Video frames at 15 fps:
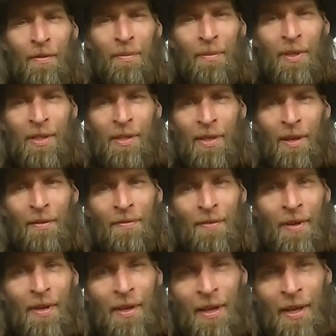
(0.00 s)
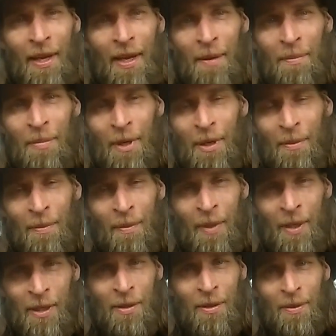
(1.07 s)
from me, self? But
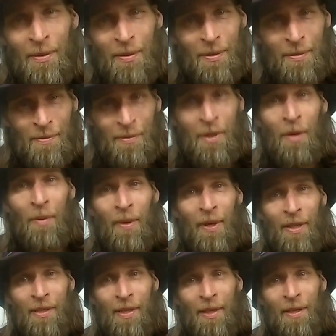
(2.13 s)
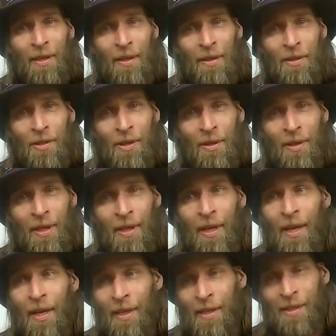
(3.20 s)
when you go on a psychedelic journey,
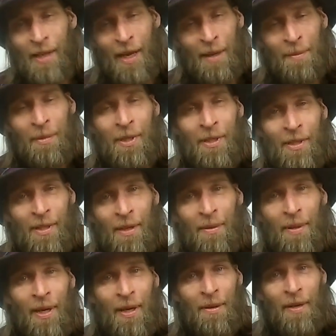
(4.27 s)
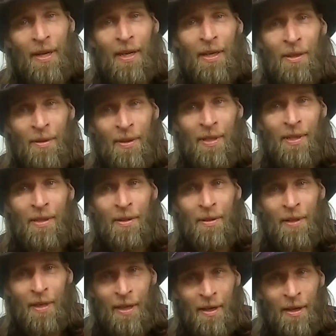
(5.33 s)
time can slow down, and you can
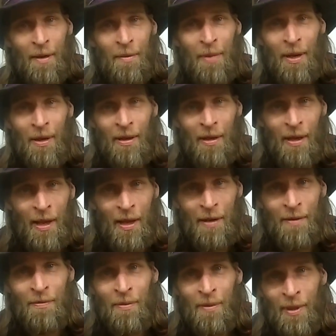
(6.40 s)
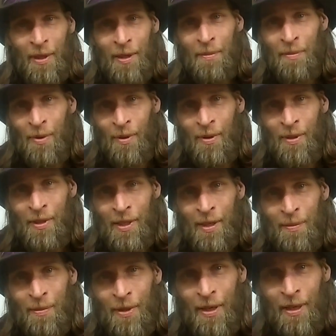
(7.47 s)
think about a lot of really important,
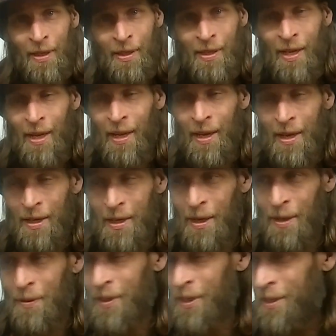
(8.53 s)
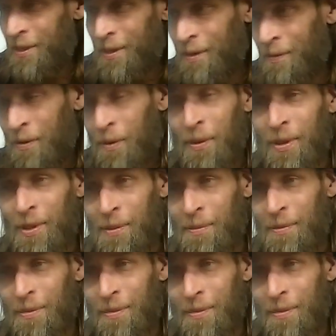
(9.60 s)
deep things. Now, this, of course,